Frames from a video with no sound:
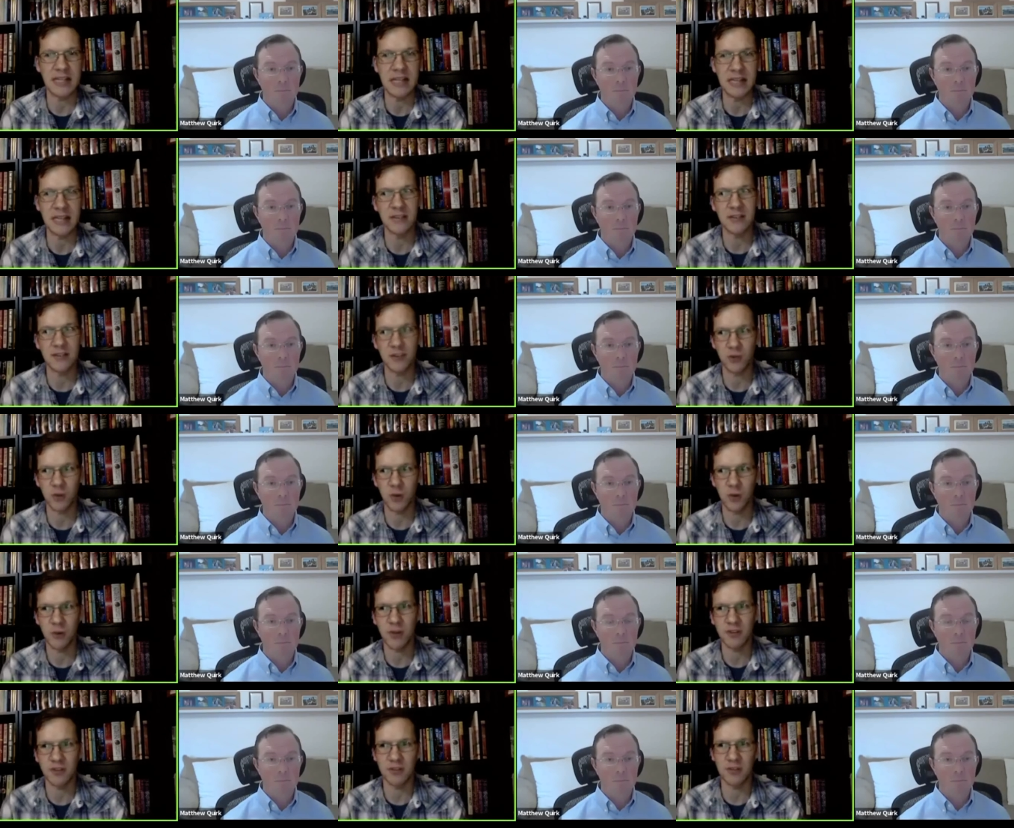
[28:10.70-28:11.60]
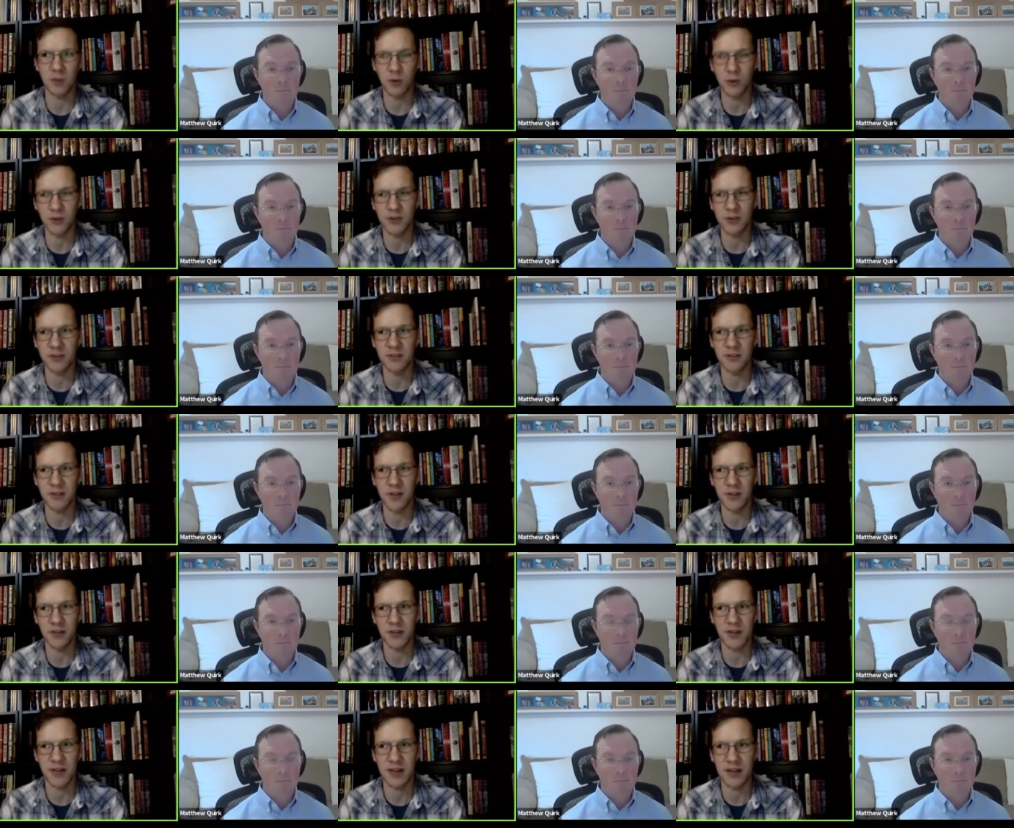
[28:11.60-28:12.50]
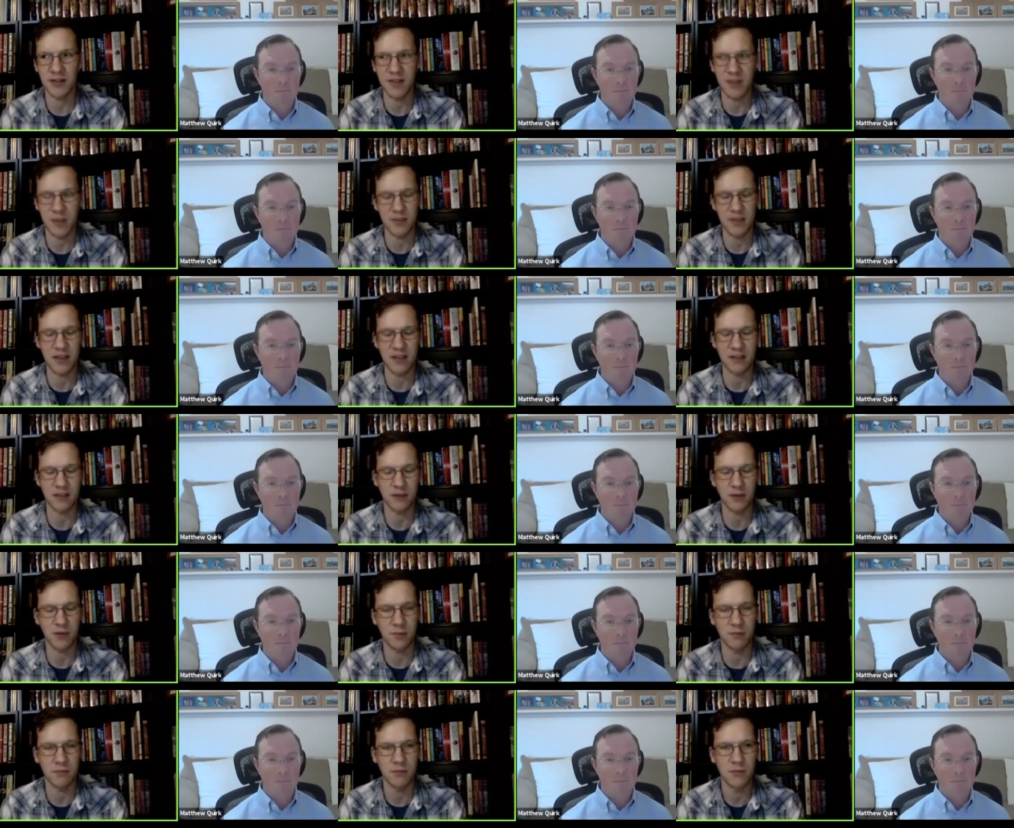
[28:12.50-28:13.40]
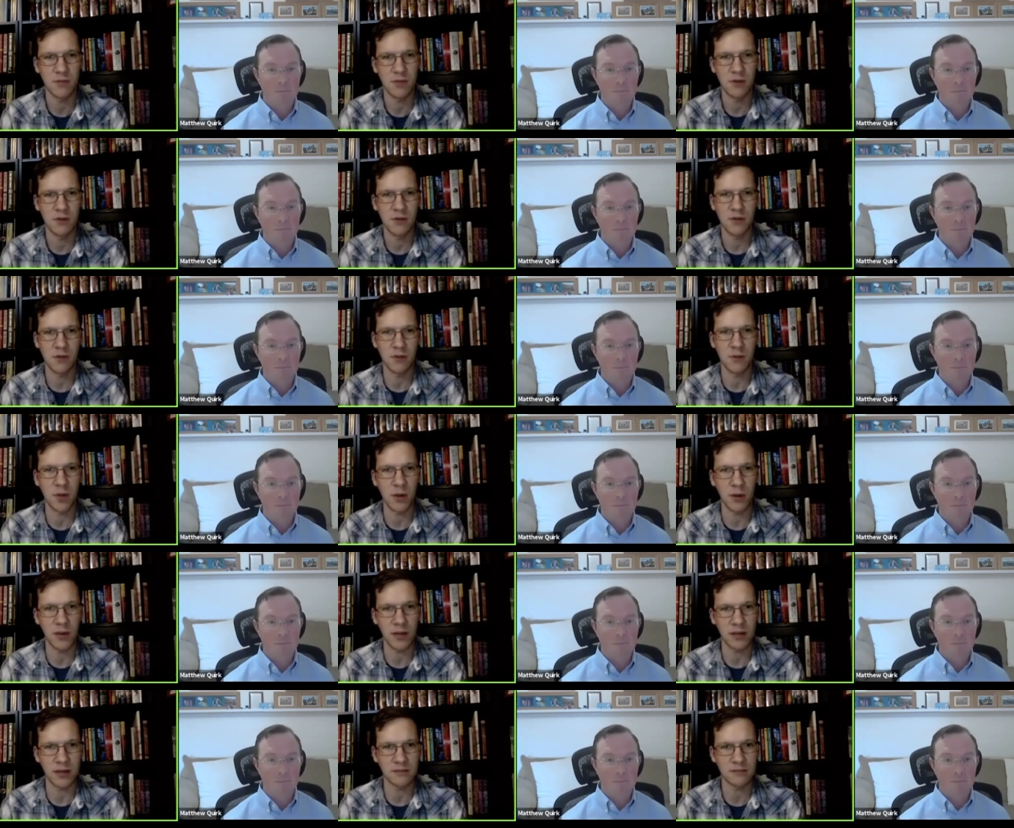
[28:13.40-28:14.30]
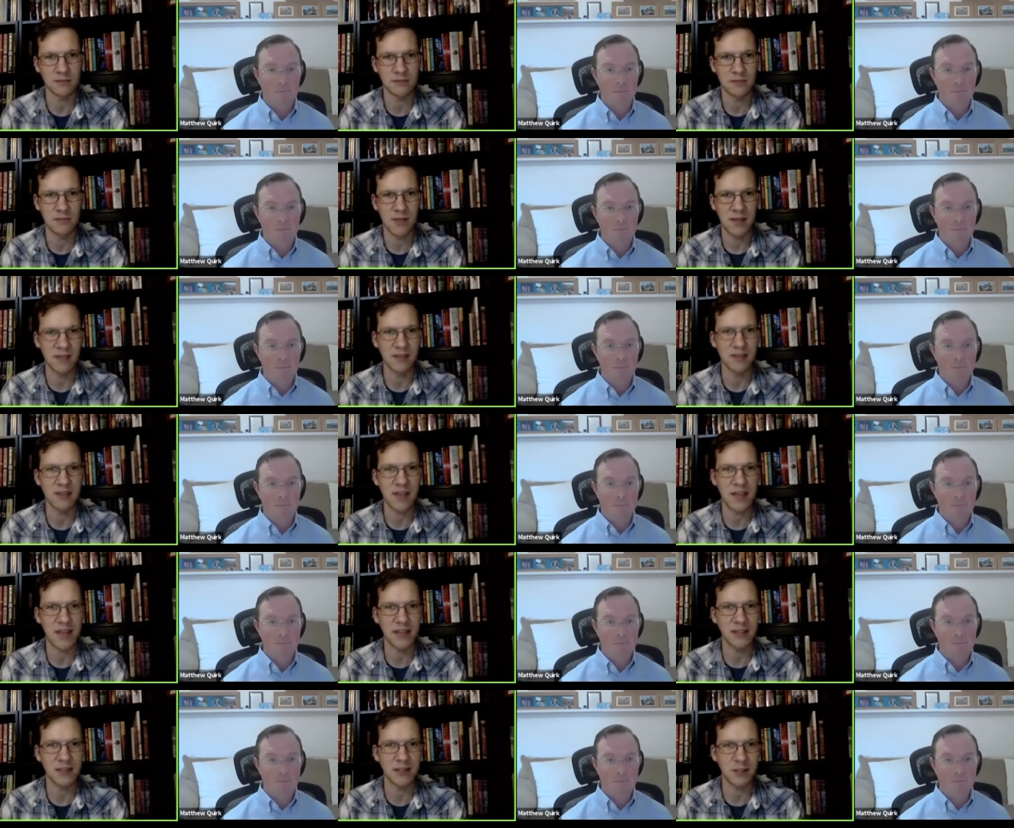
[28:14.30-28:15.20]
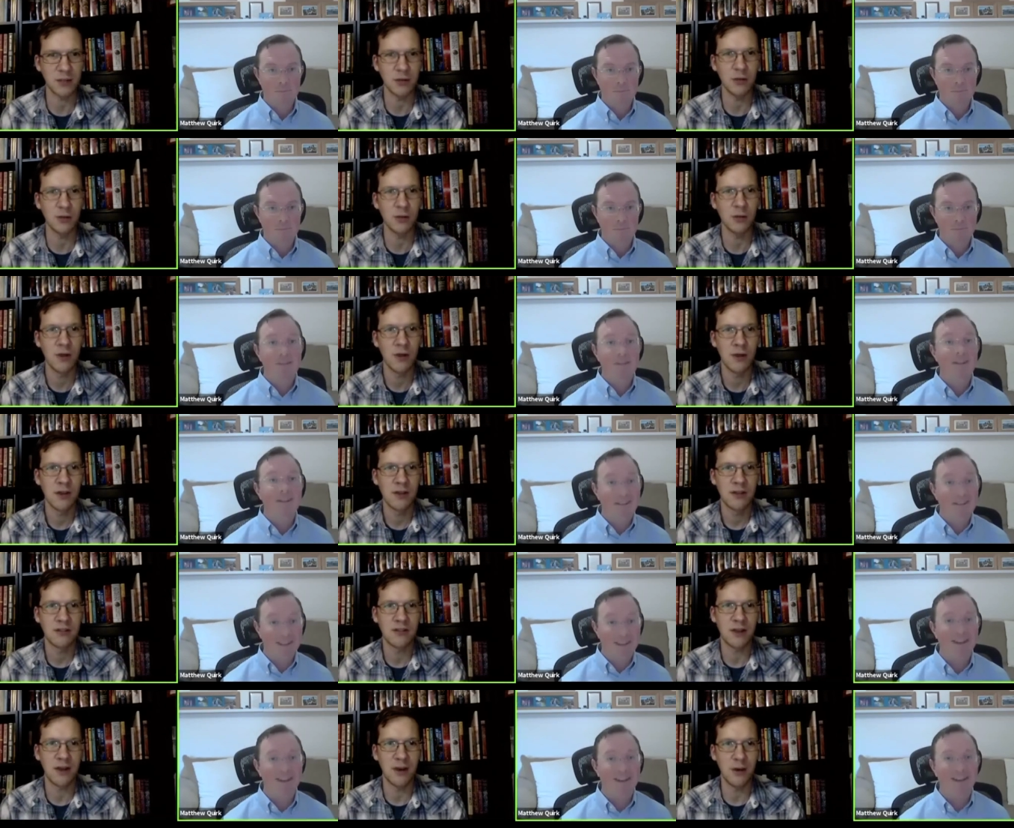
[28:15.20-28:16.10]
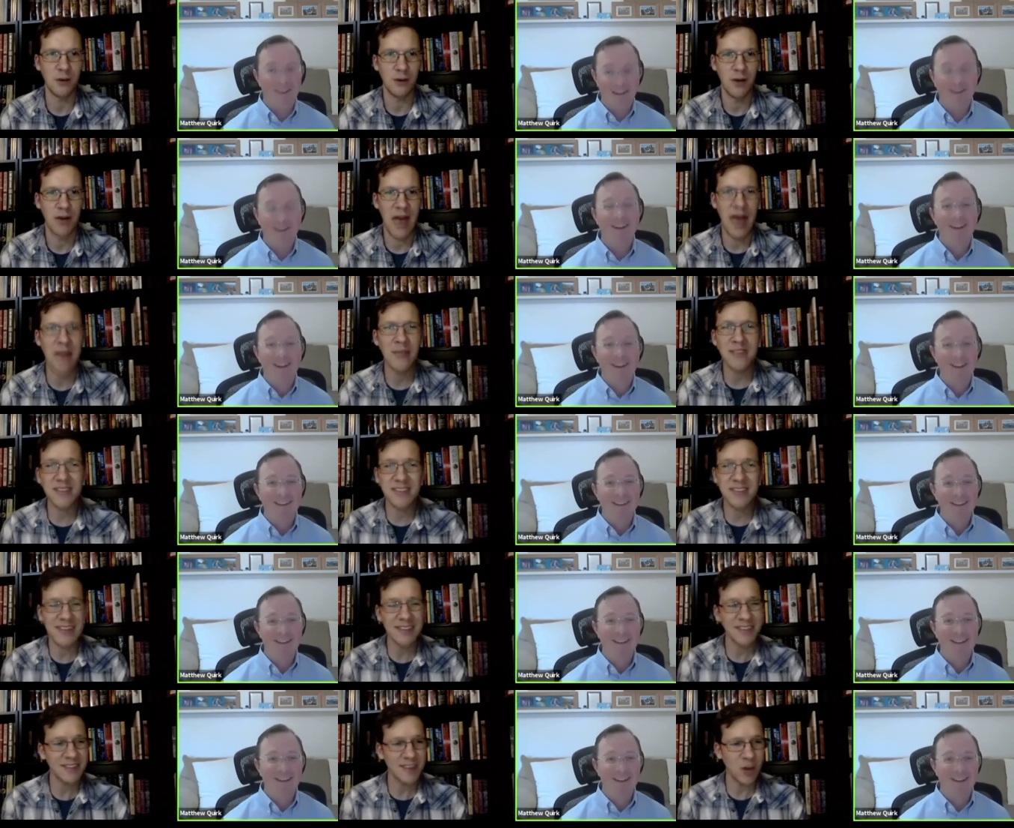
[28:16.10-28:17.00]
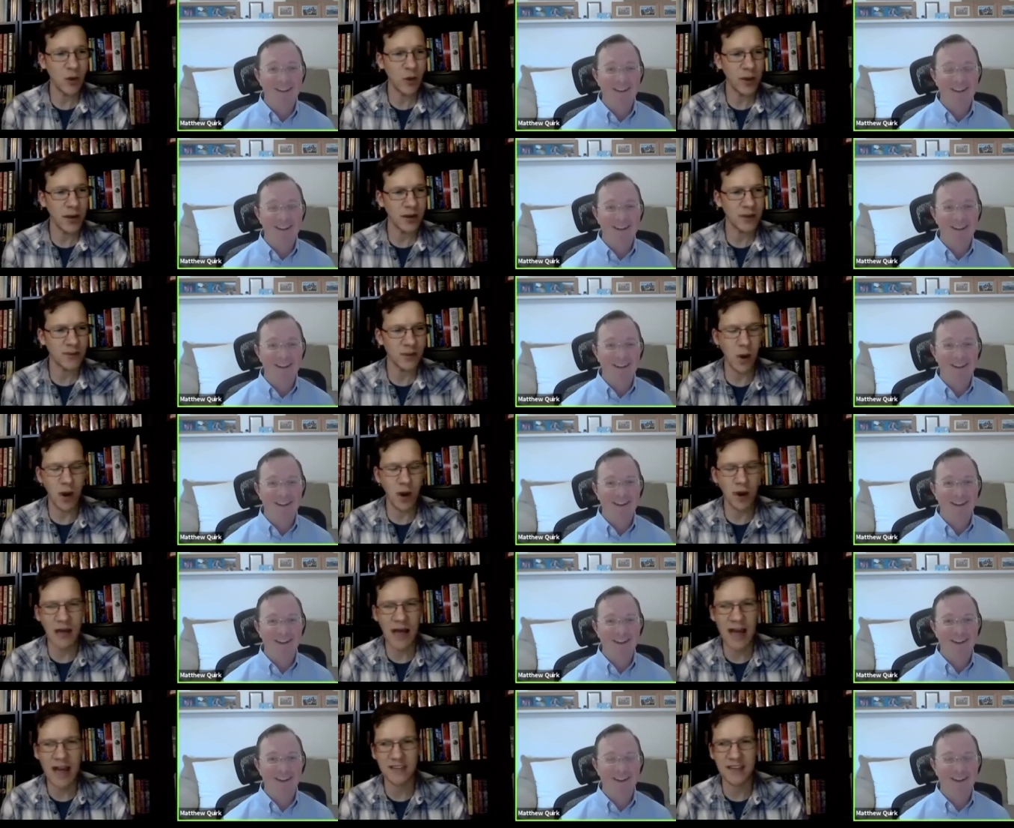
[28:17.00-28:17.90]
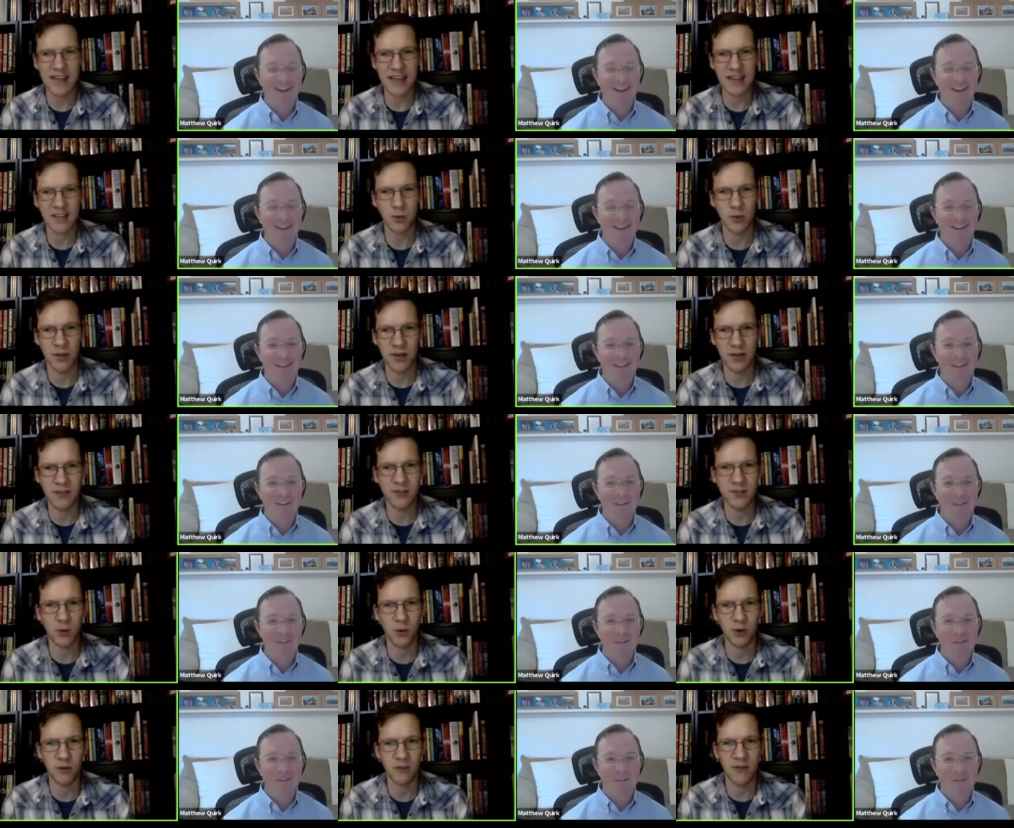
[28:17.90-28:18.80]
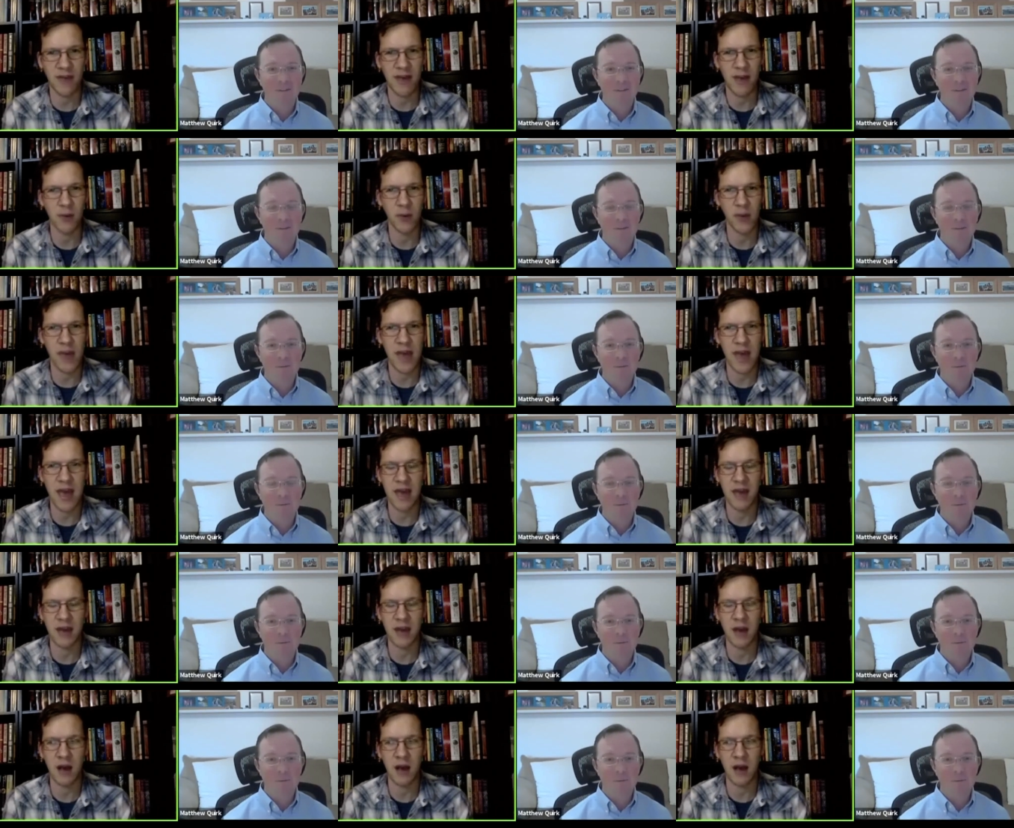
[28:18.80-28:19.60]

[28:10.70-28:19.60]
Speaker 1: into the store and process orders, because it also kind of keeps us from going insane too. And it's so weird. So our last actual in-store event, we had